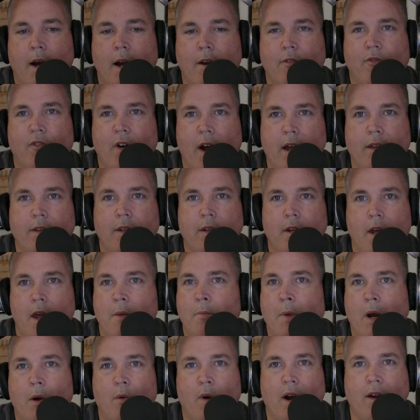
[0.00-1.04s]
I
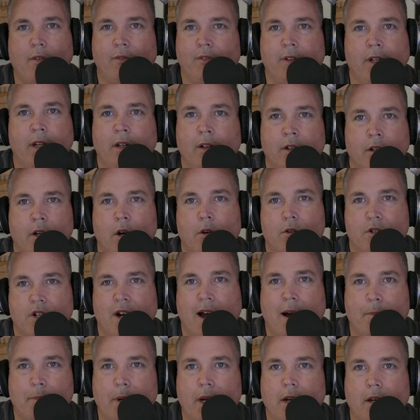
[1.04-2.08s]
finally, and my wife didn't go
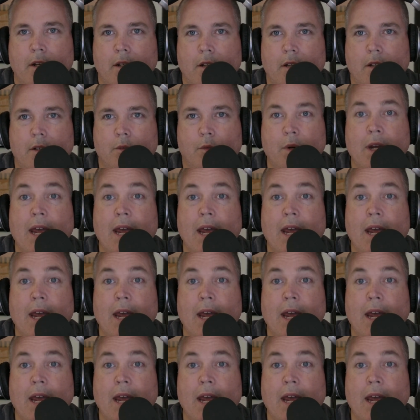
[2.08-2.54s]
shopping.